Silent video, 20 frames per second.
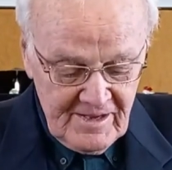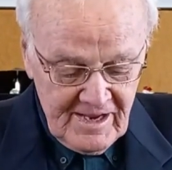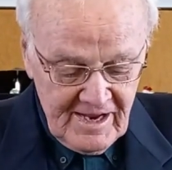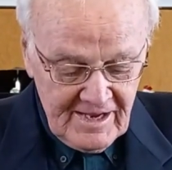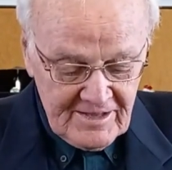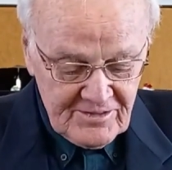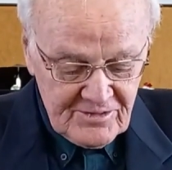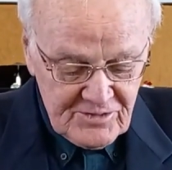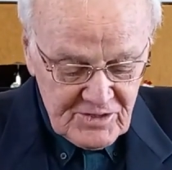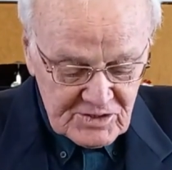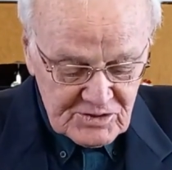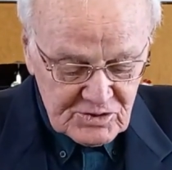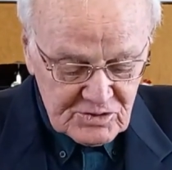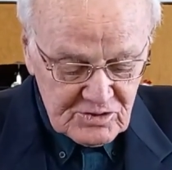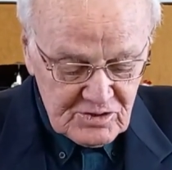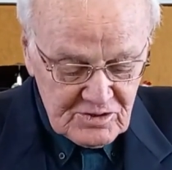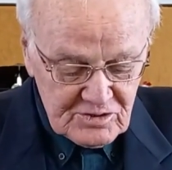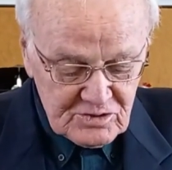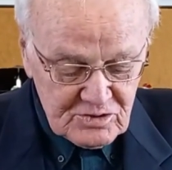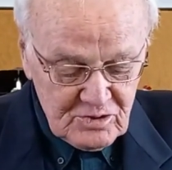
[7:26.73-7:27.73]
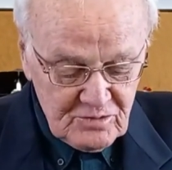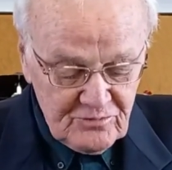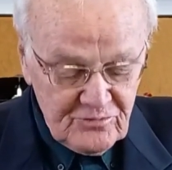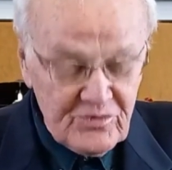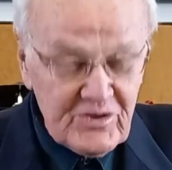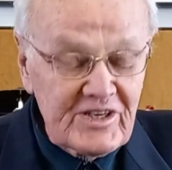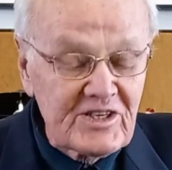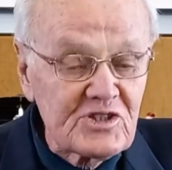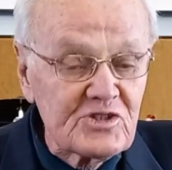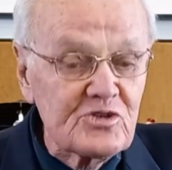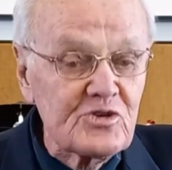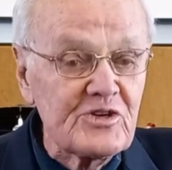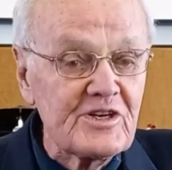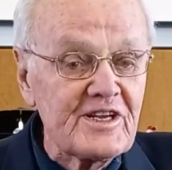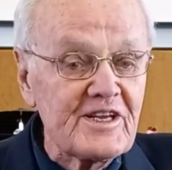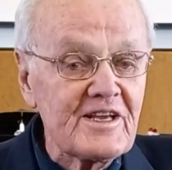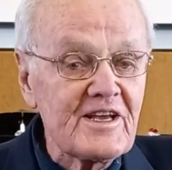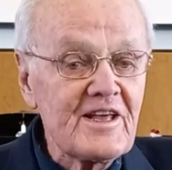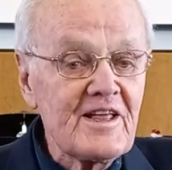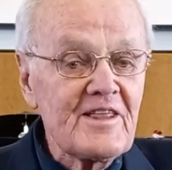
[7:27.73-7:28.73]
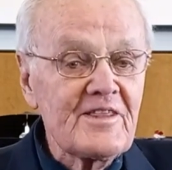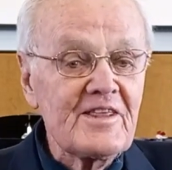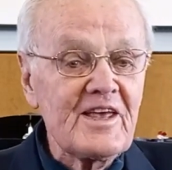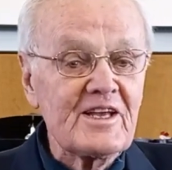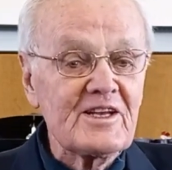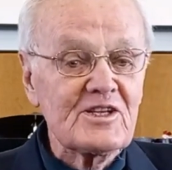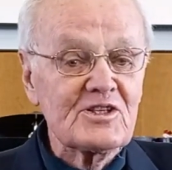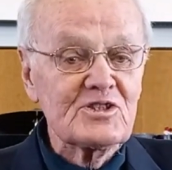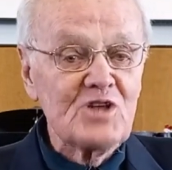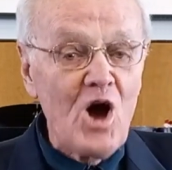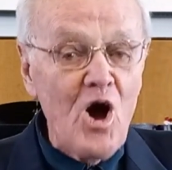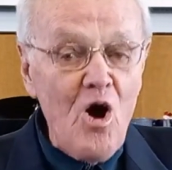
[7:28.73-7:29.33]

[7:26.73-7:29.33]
And this is the victory that has